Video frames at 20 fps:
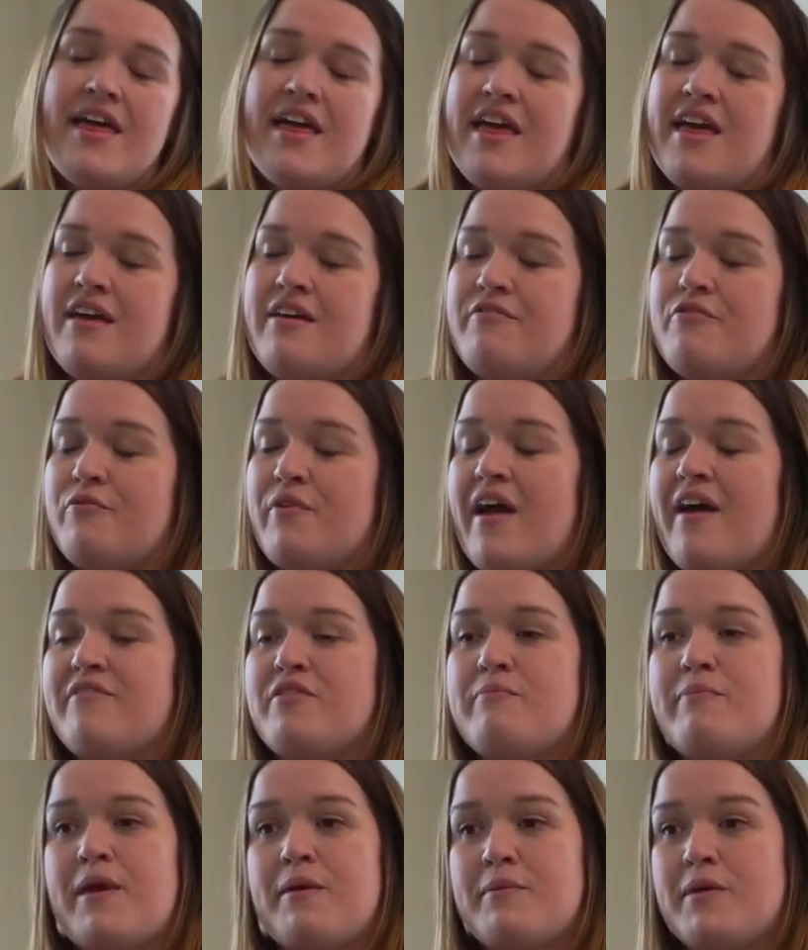if we have
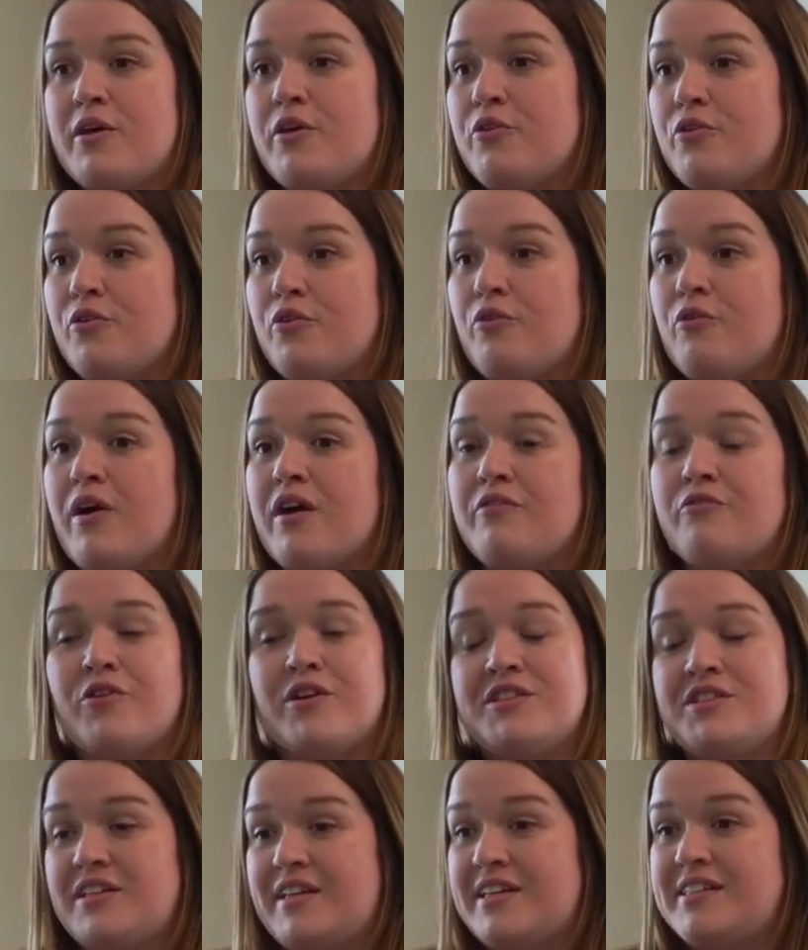a baby who
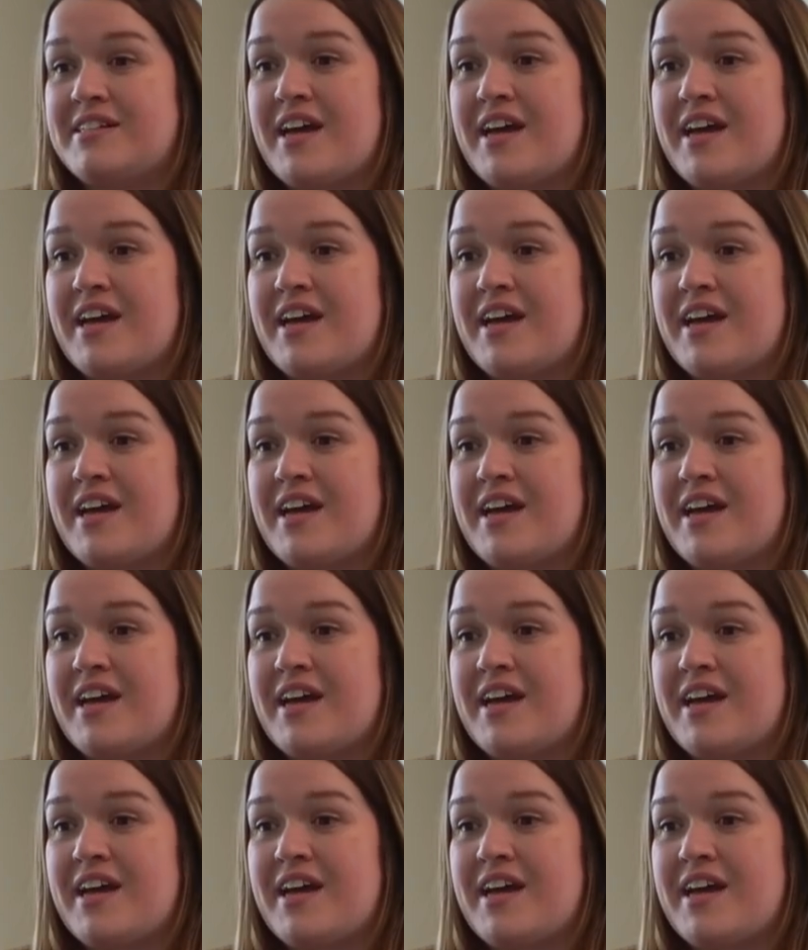unfortunately